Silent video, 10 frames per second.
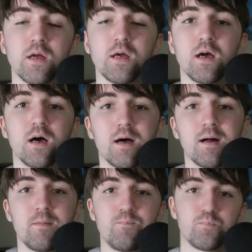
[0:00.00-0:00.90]

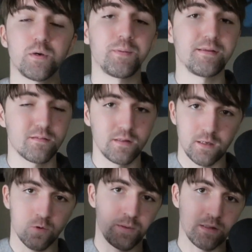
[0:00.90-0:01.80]
But basically,
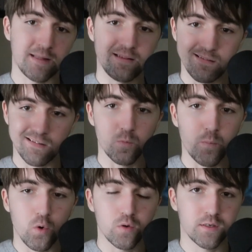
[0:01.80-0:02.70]
it'll be like these little
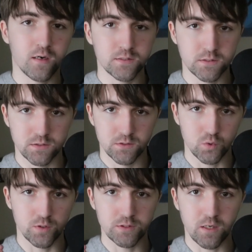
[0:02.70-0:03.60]
polka dots
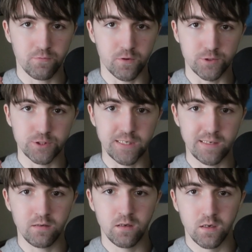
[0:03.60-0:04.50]
sort of stuff on your
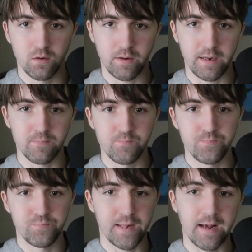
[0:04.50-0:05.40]
skin, right?
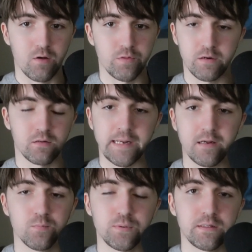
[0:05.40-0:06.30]
Now they're like
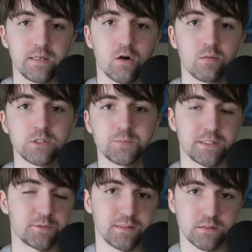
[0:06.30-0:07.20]
completely harmless, but
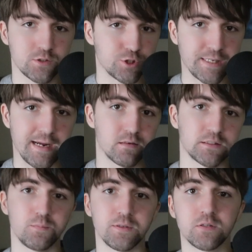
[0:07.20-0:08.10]
it's basically just
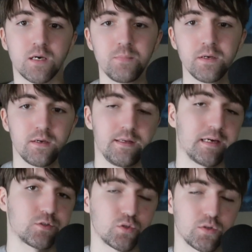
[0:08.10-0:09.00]
keratin buildup. Yeah,
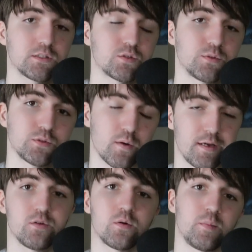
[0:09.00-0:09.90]
so that's the reason why you
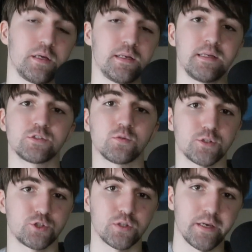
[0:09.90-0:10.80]
don't want to be eating so
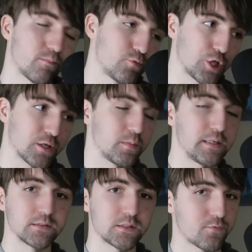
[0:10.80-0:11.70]
much like chicken meat
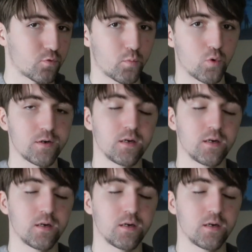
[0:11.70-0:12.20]
and stuff or pork.